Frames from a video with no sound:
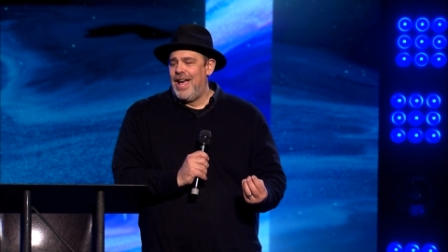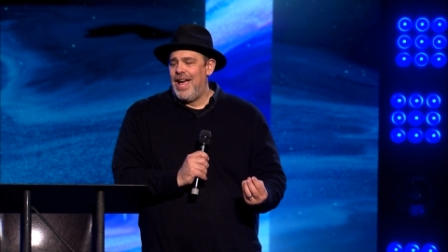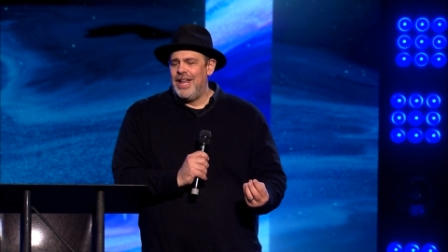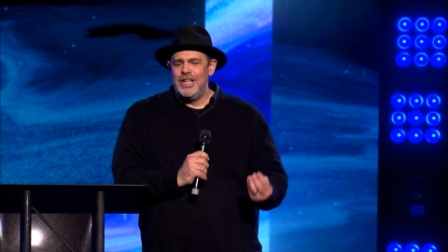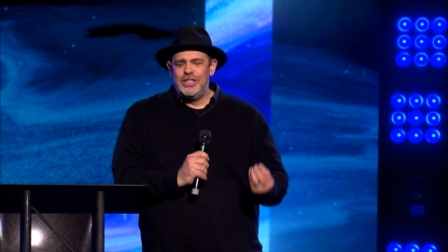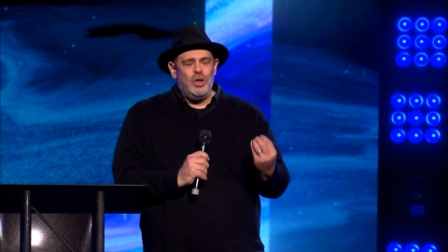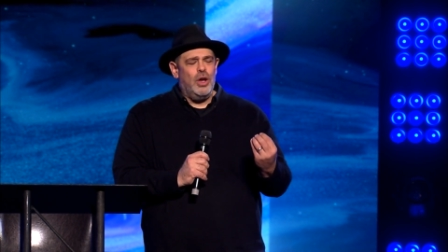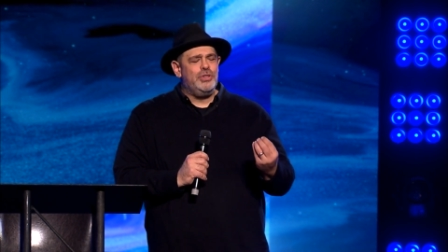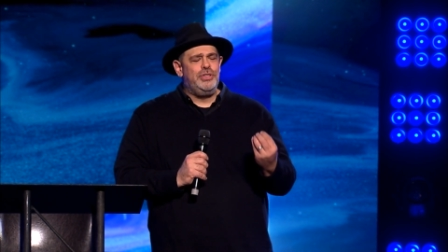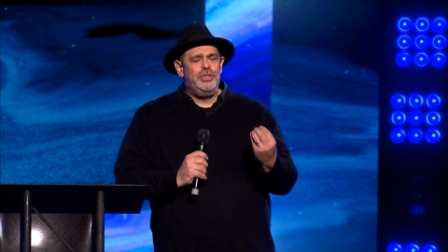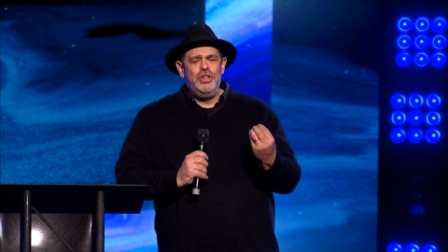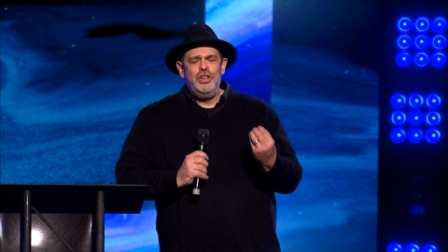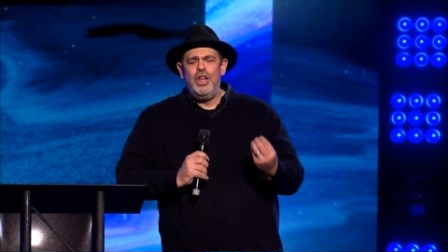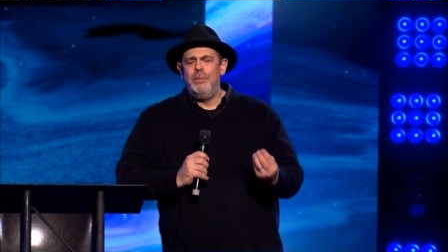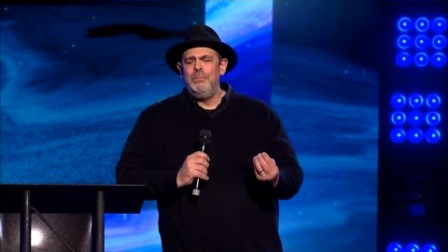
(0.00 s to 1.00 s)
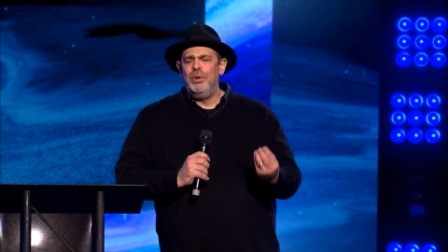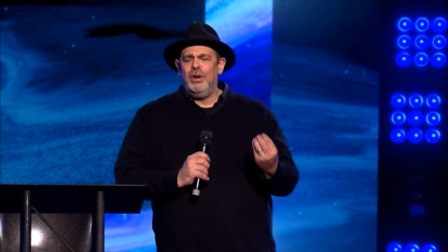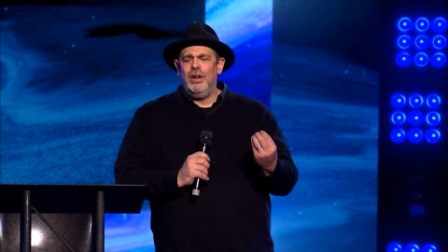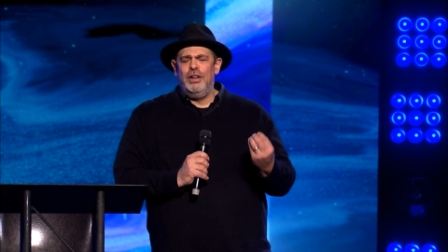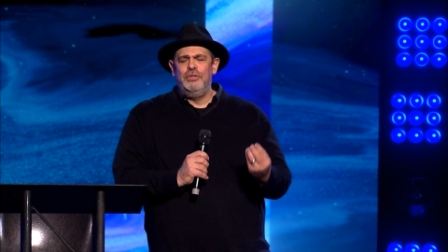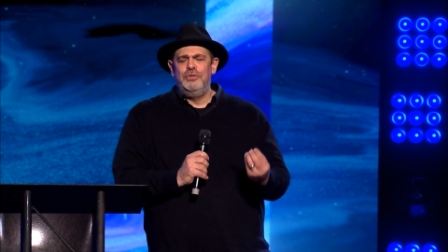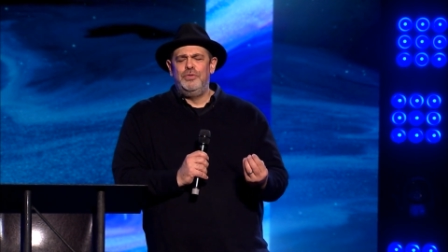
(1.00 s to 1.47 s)
And it's also the number
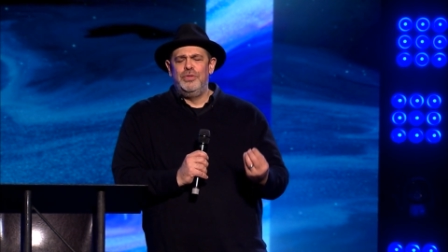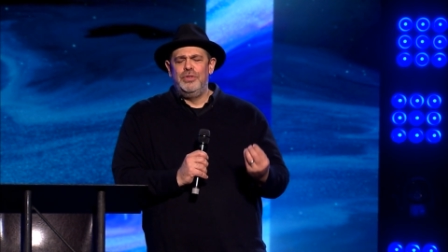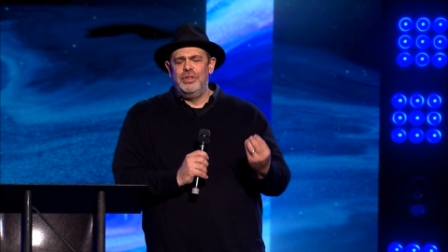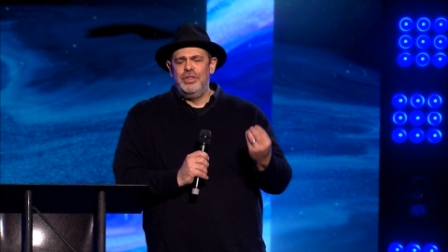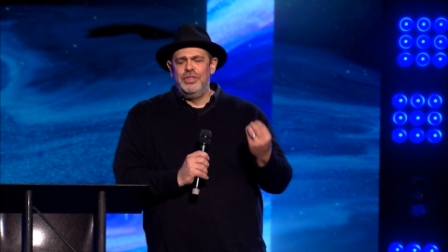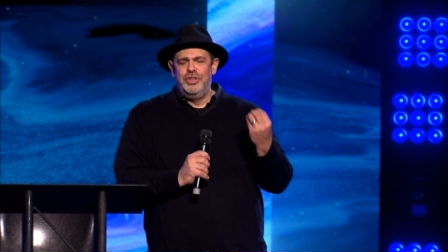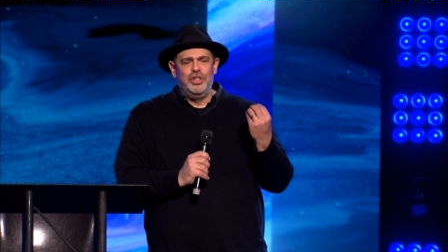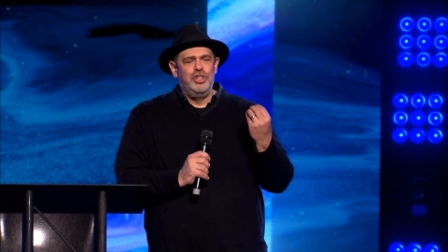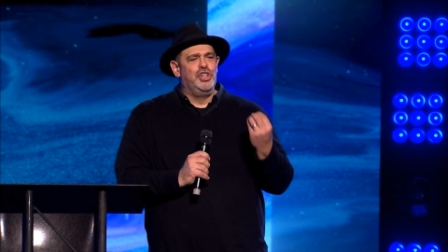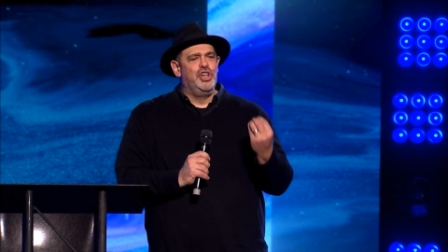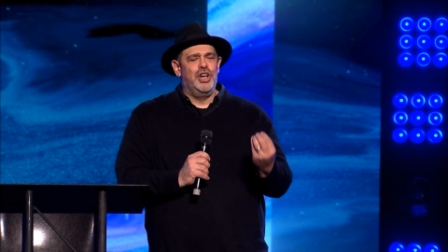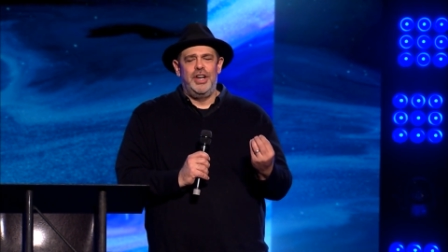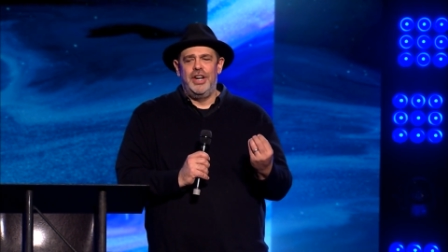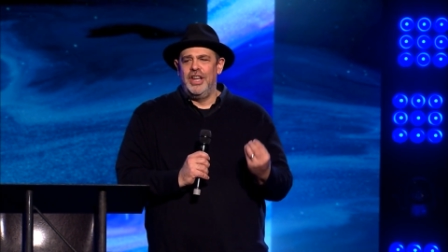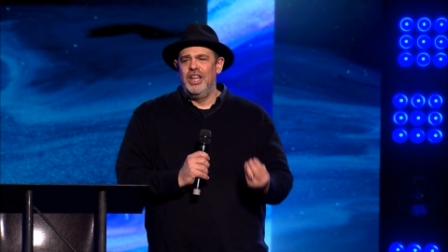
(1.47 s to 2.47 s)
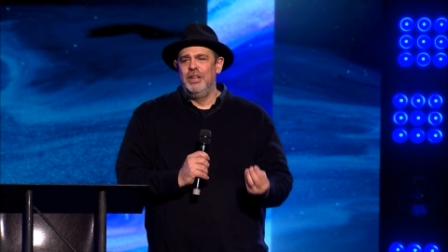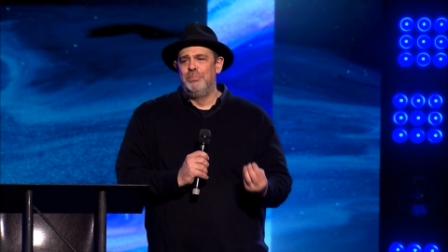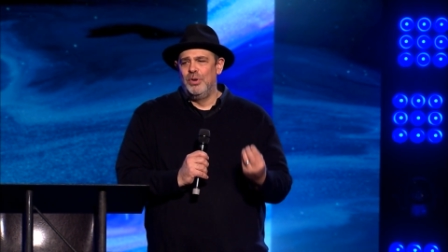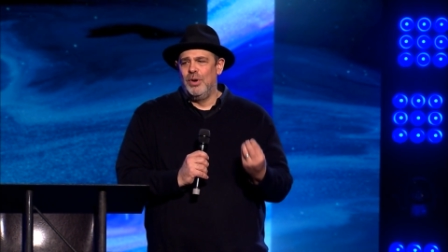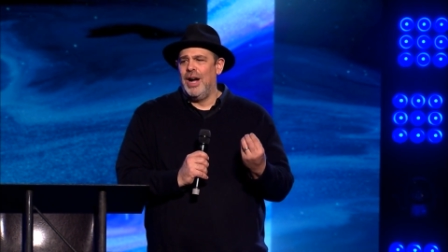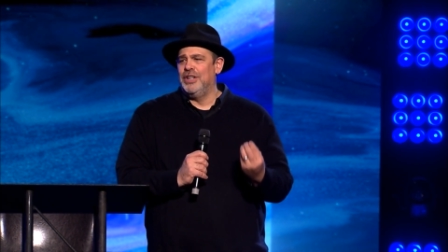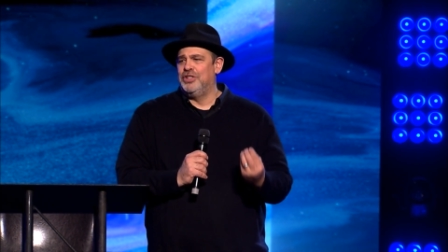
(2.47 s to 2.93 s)
of the good in
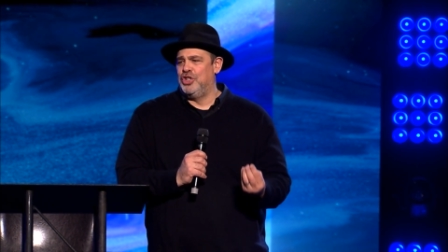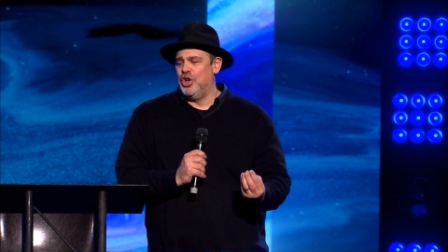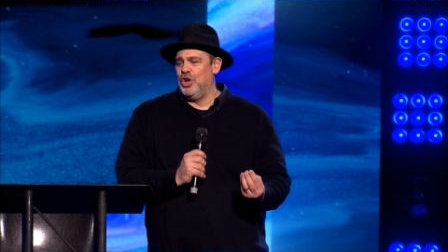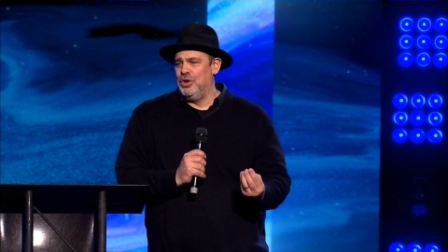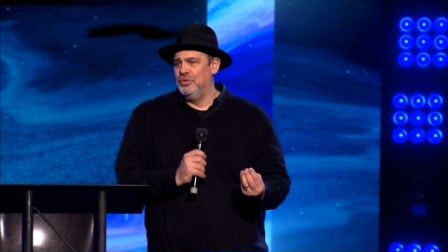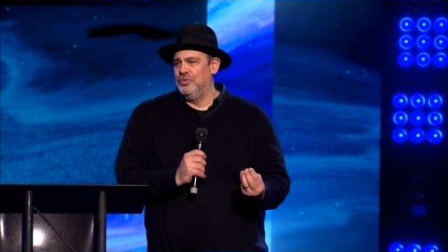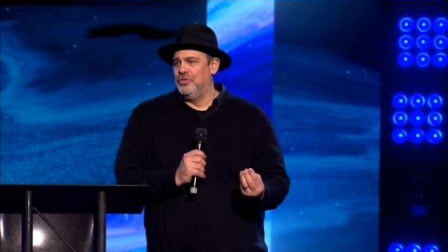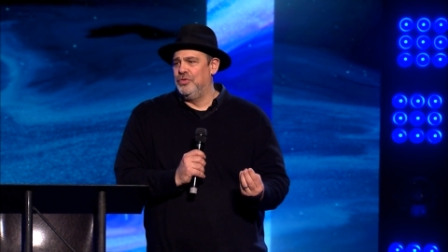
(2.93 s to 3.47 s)
Hebrew, hatov.